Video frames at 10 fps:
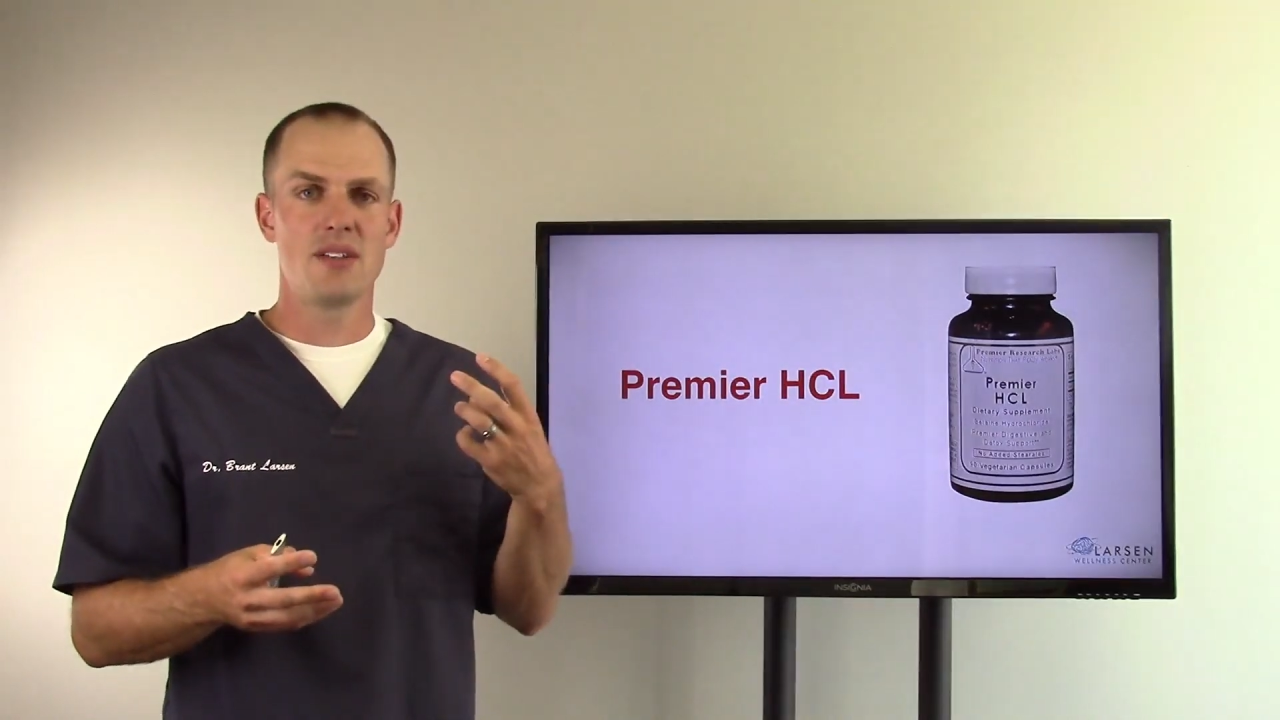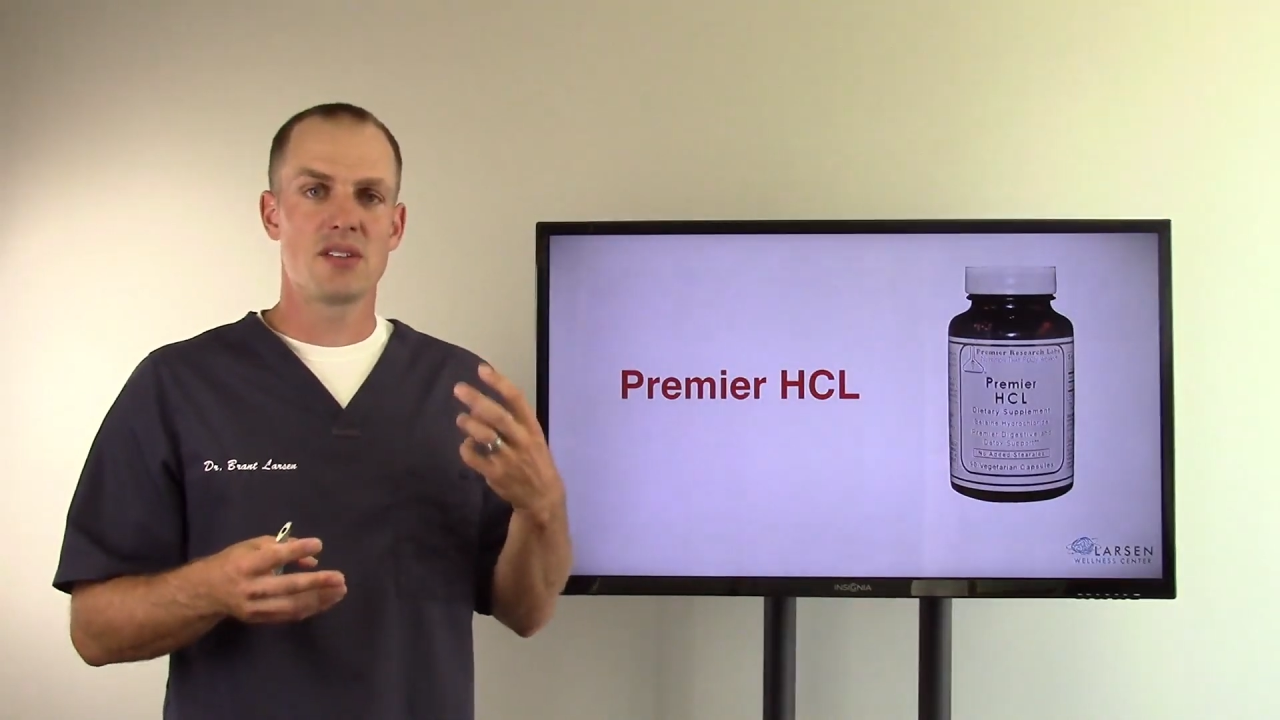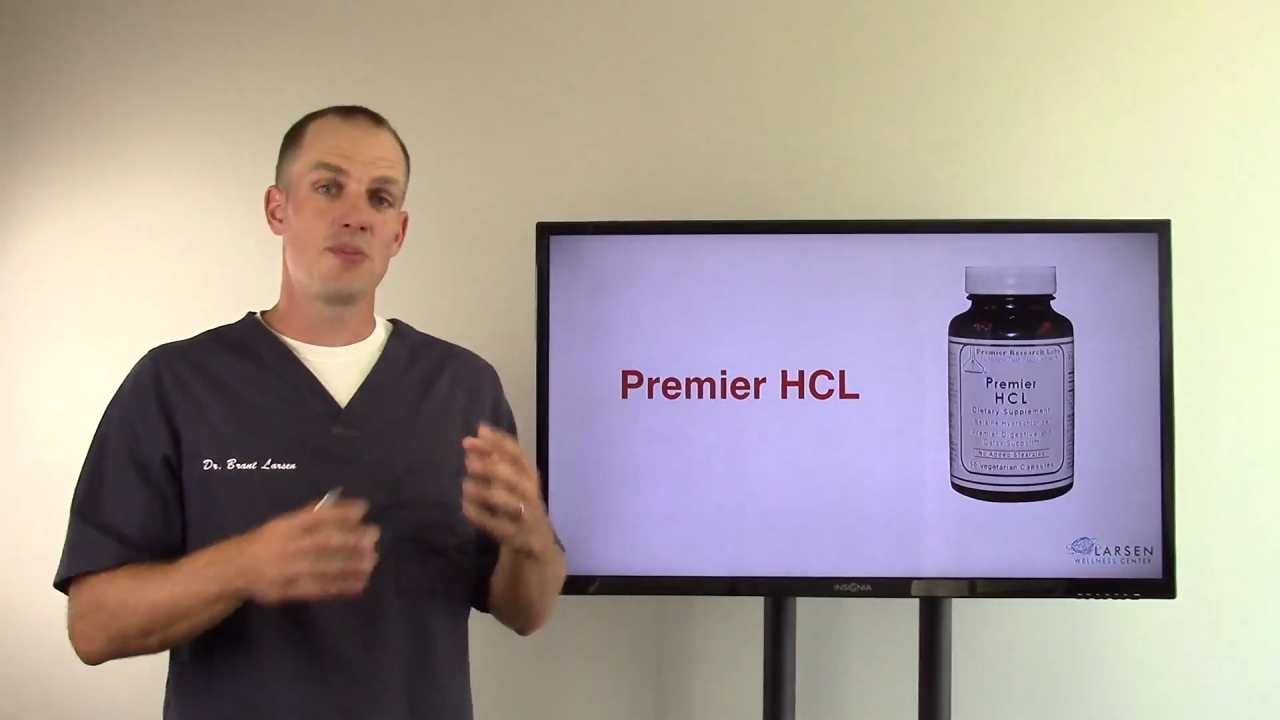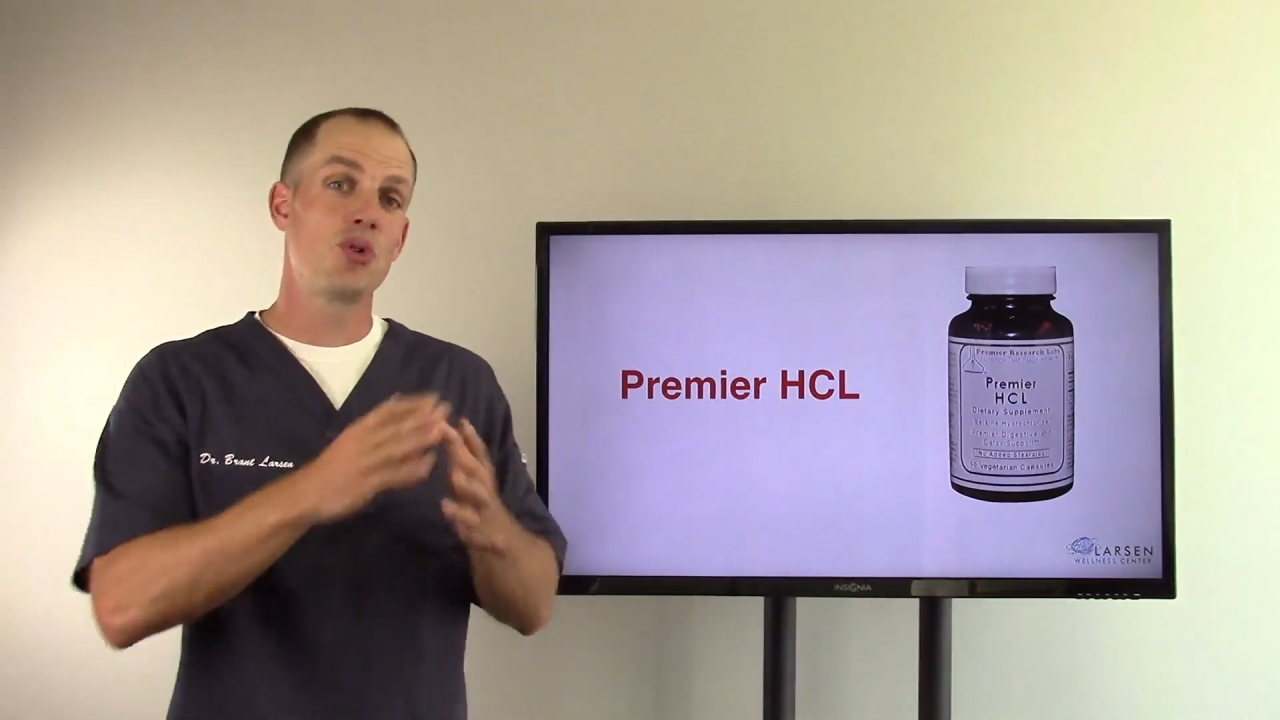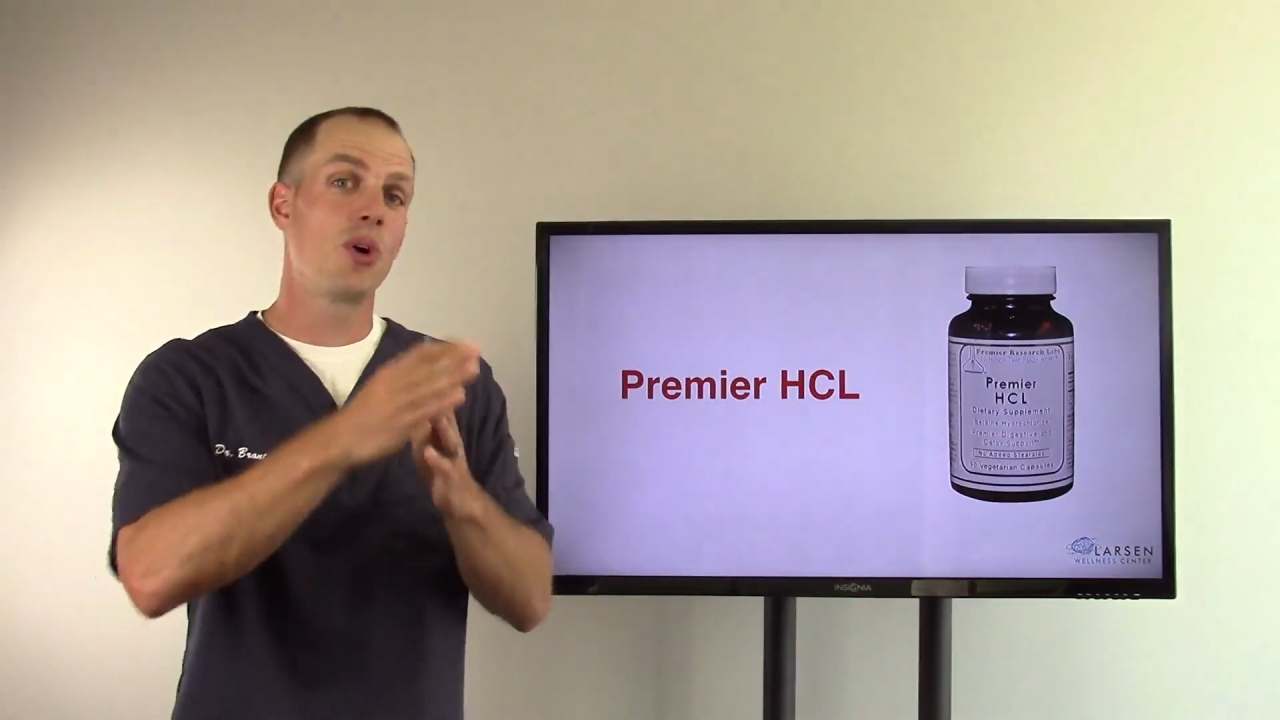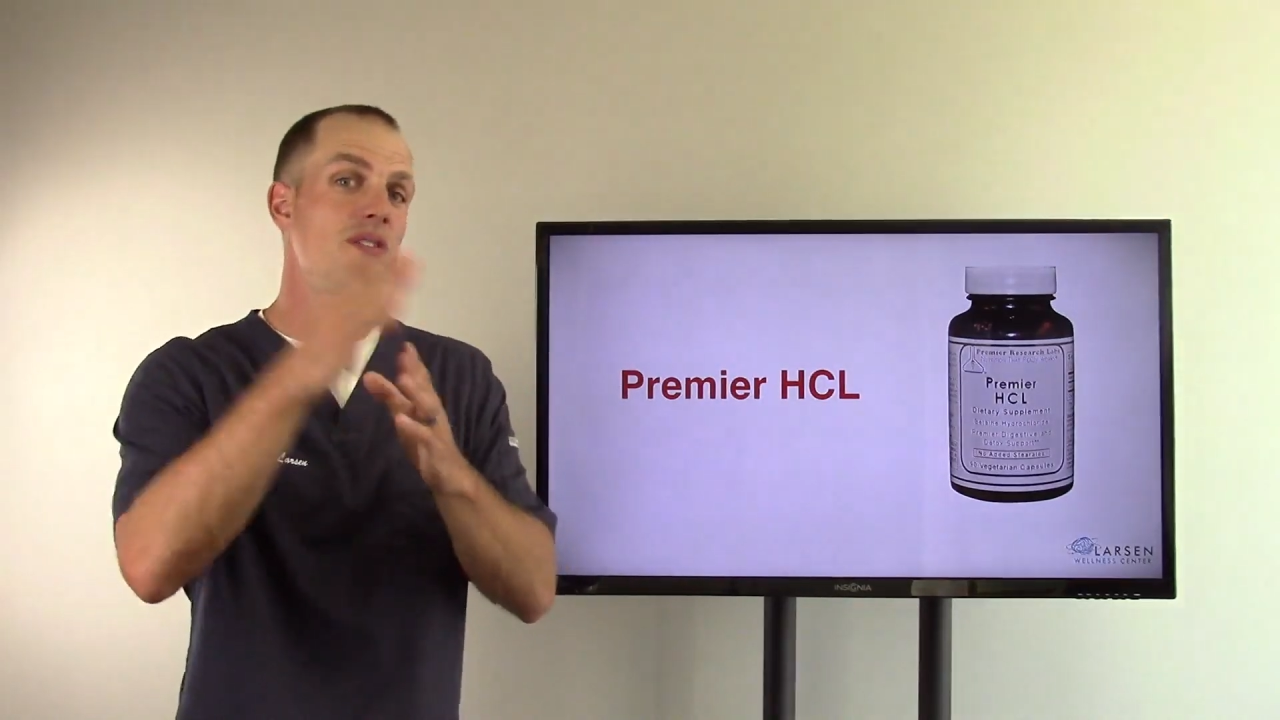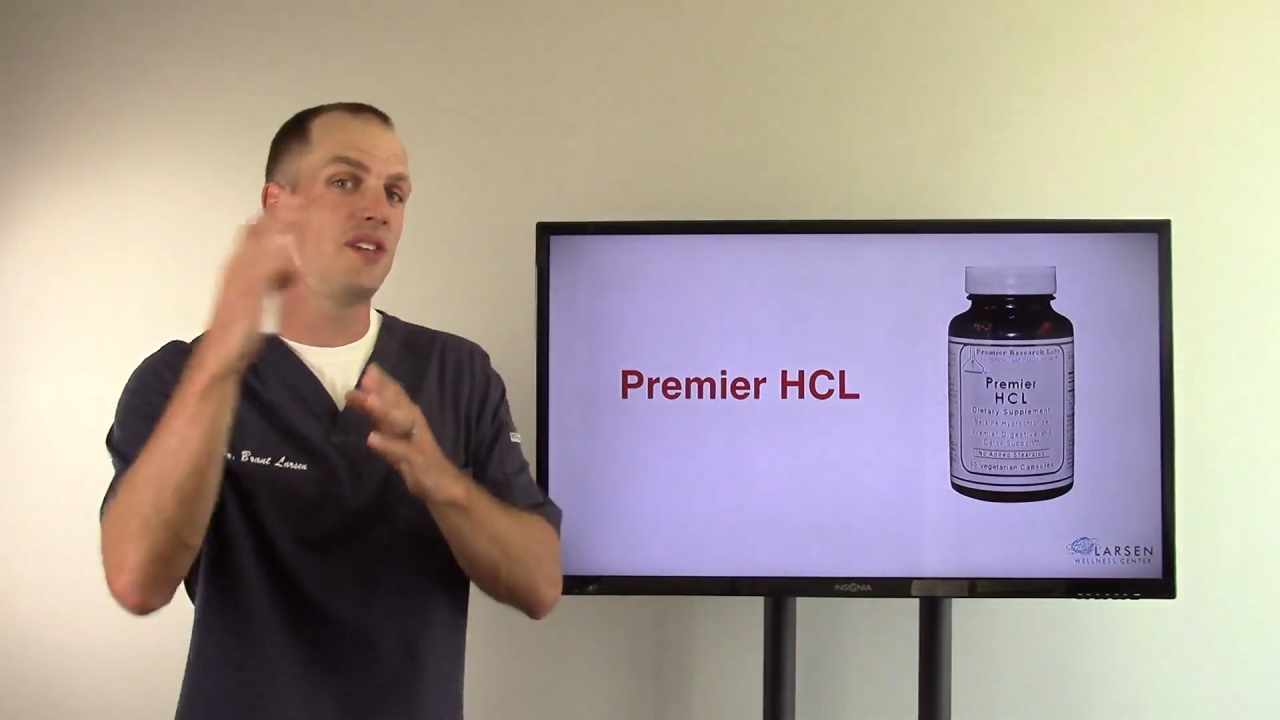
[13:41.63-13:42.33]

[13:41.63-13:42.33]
some towards